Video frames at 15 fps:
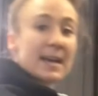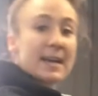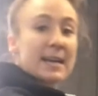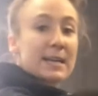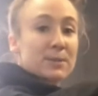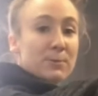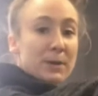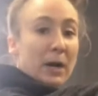
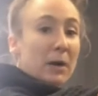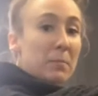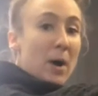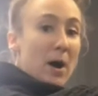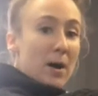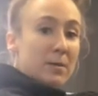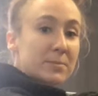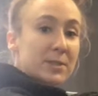is when our
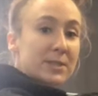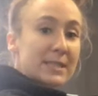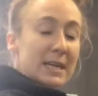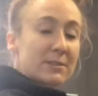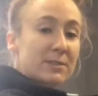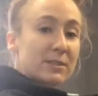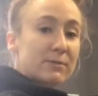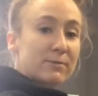palms are down
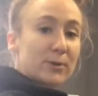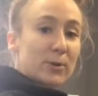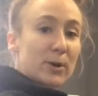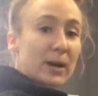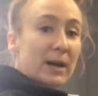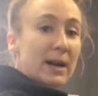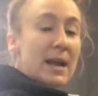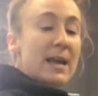to the
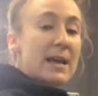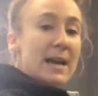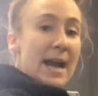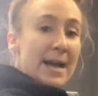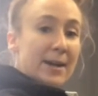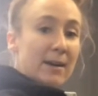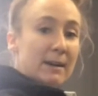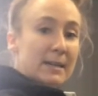floor
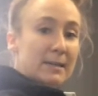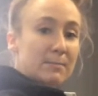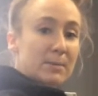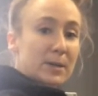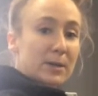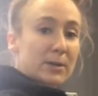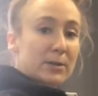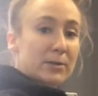and our
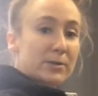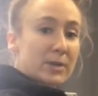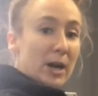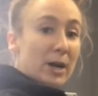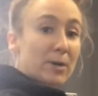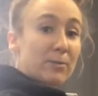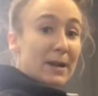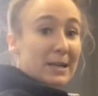elbows
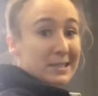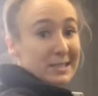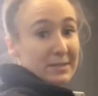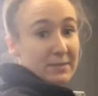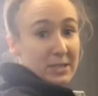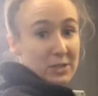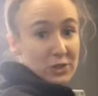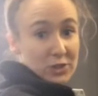are
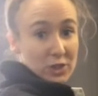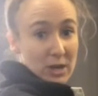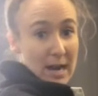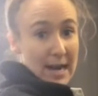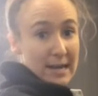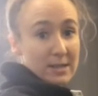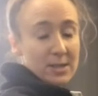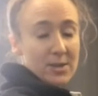relatively
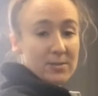straight.